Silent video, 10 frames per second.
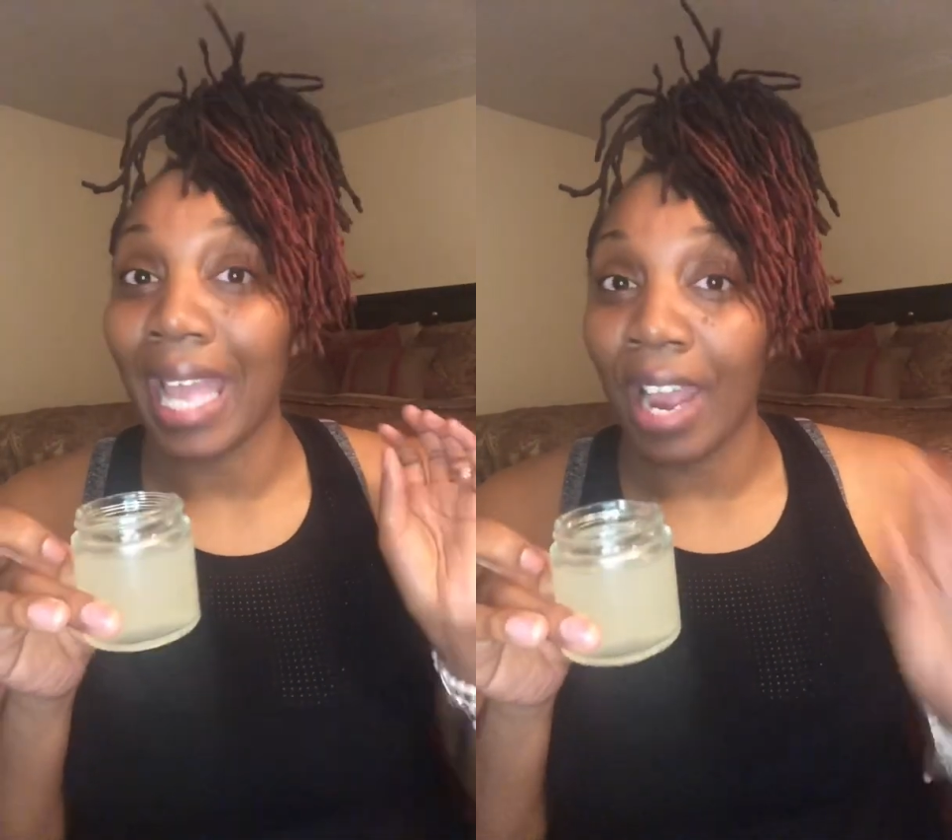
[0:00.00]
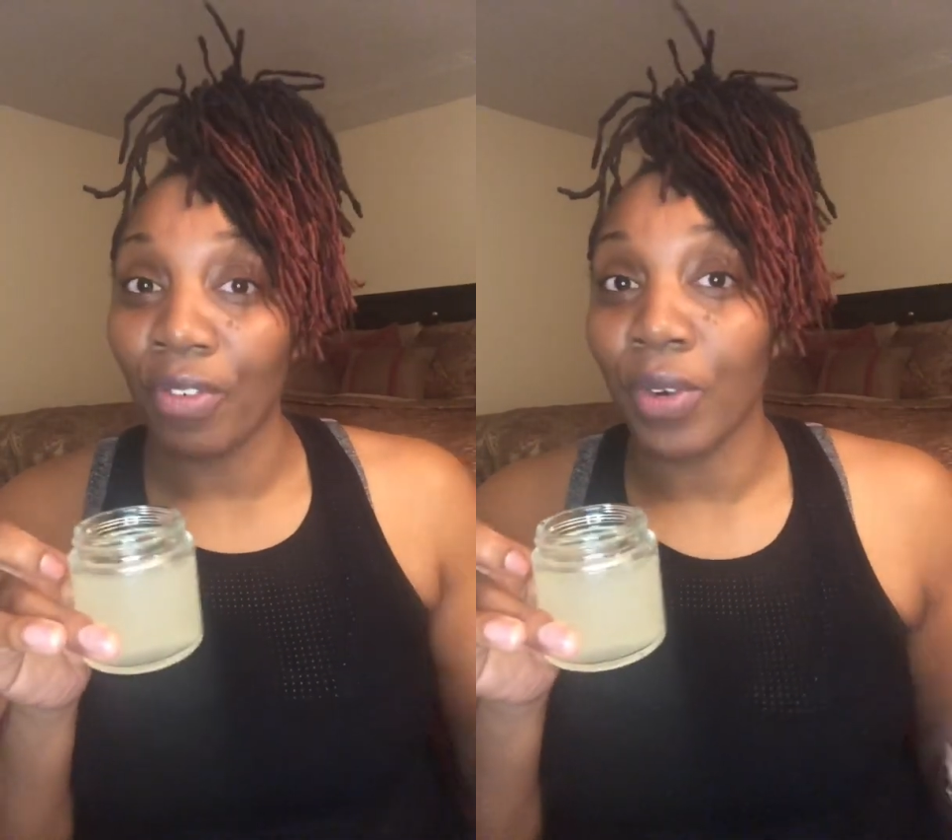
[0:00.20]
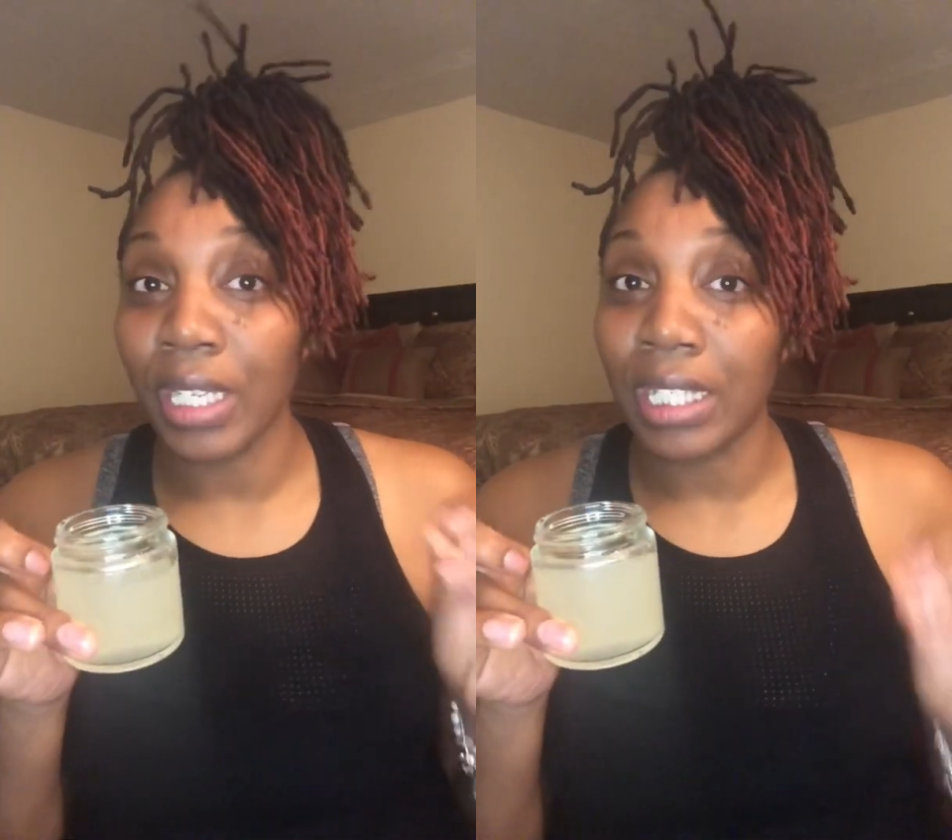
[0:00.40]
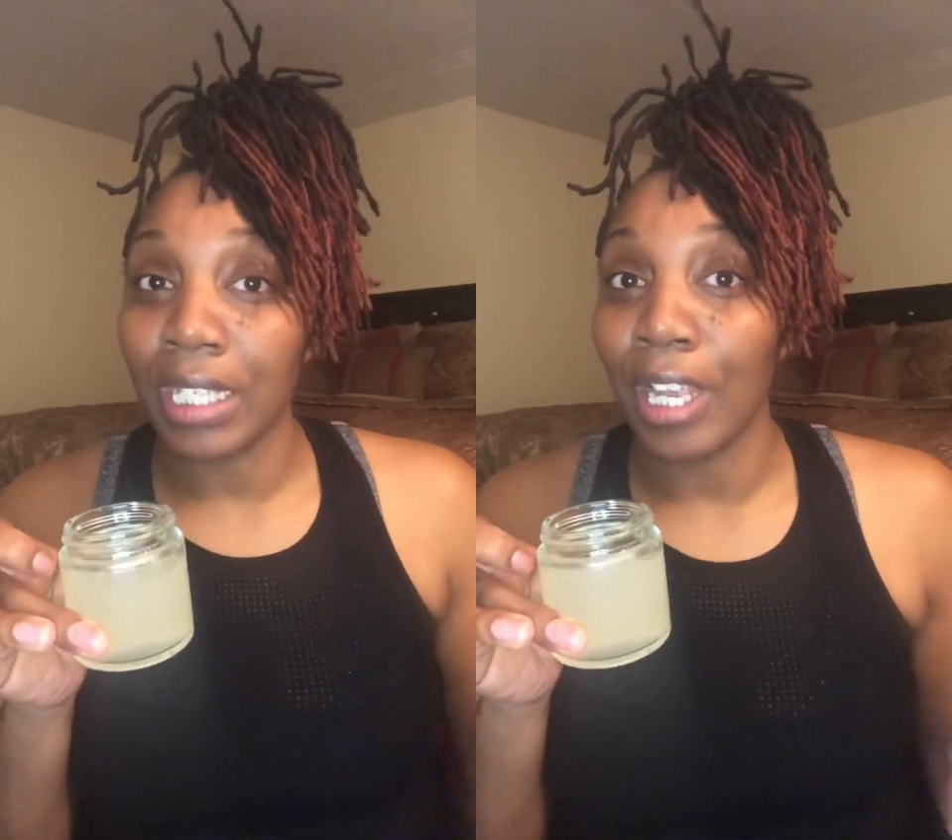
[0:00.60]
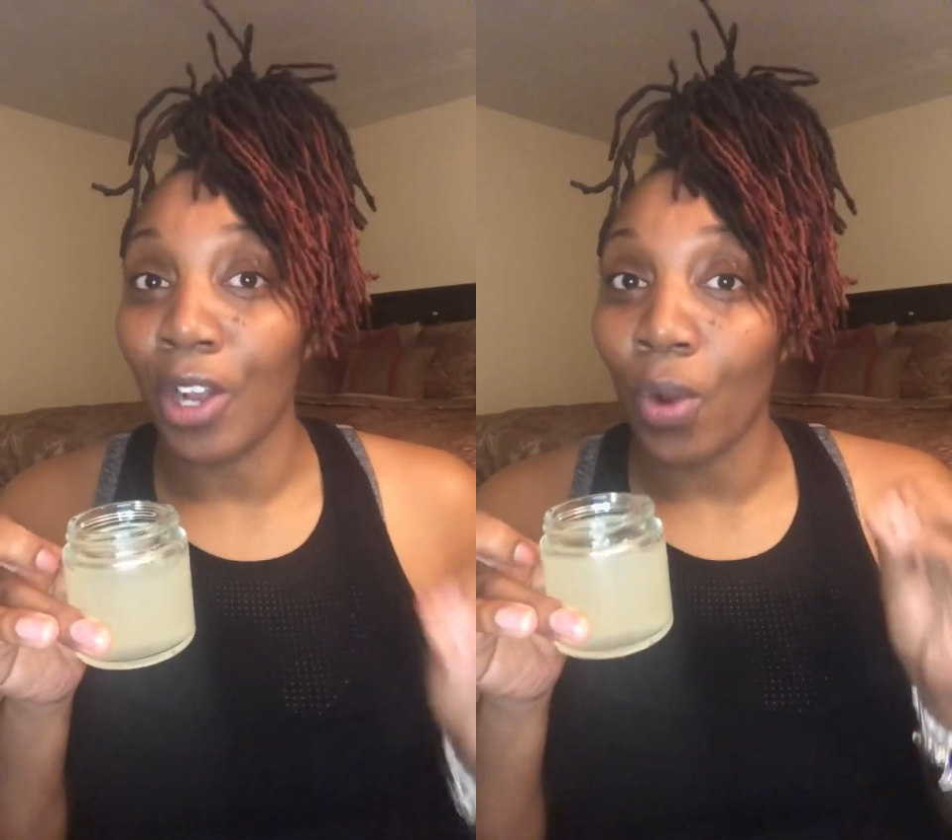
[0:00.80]
every
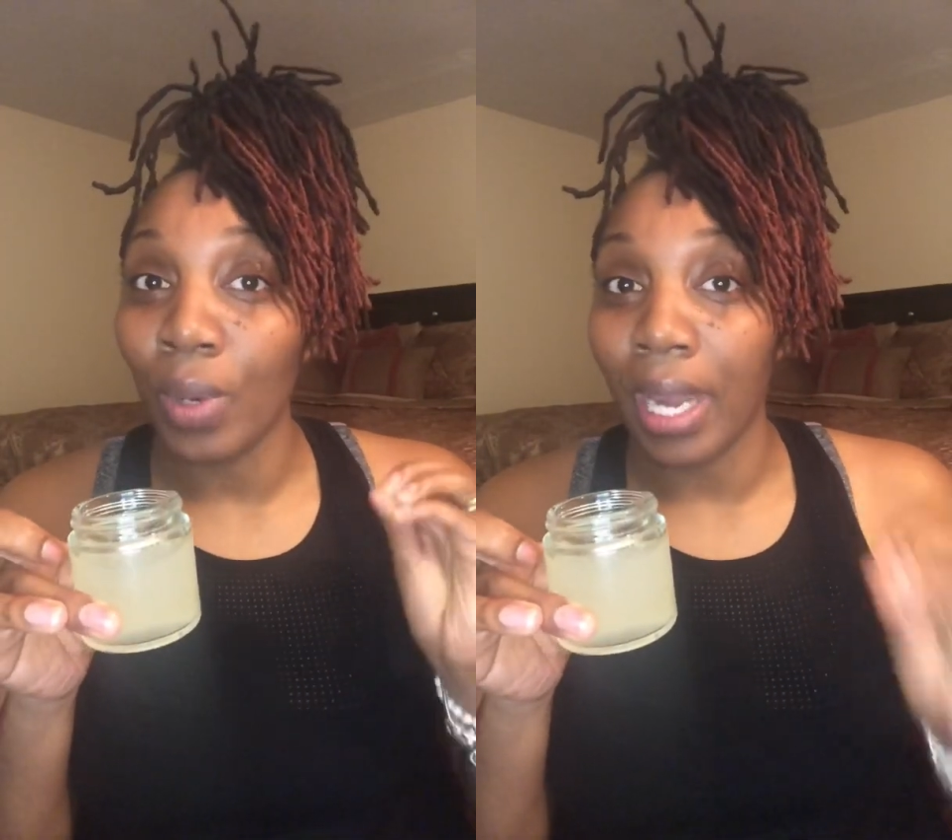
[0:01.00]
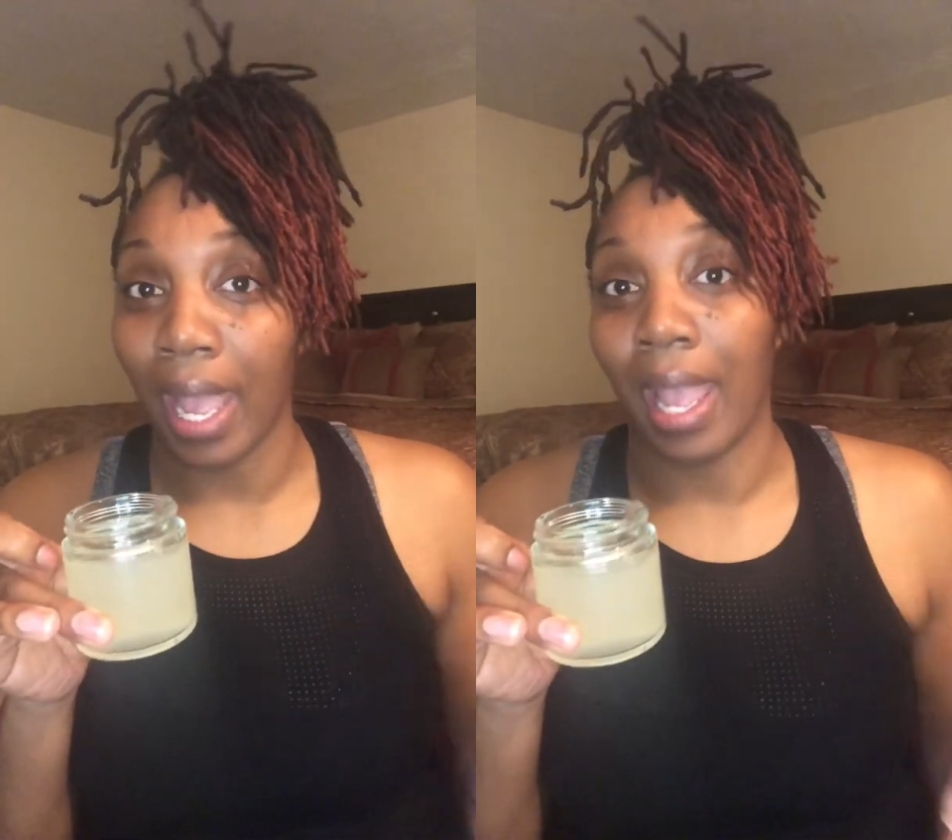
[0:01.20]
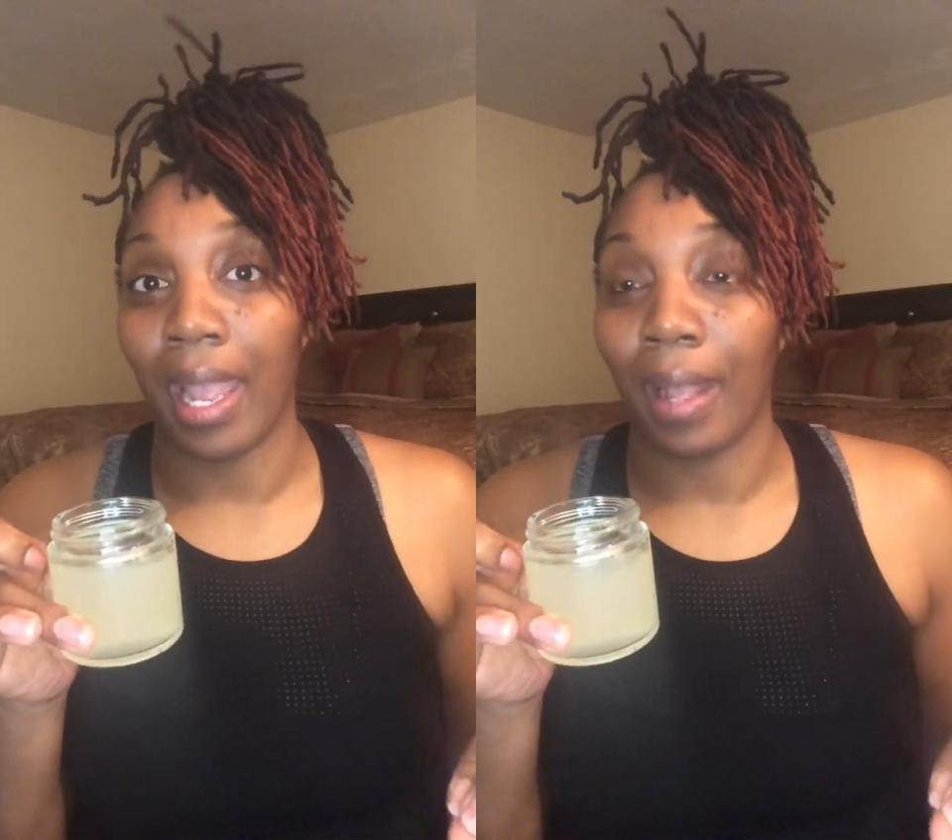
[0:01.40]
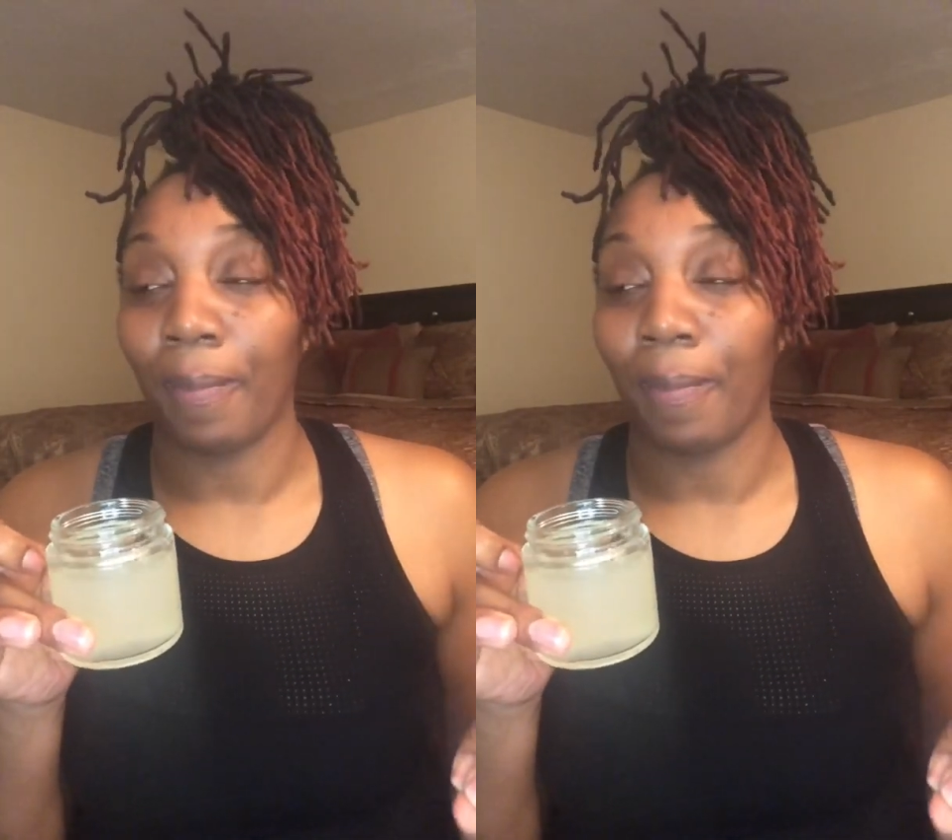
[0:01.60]
single day,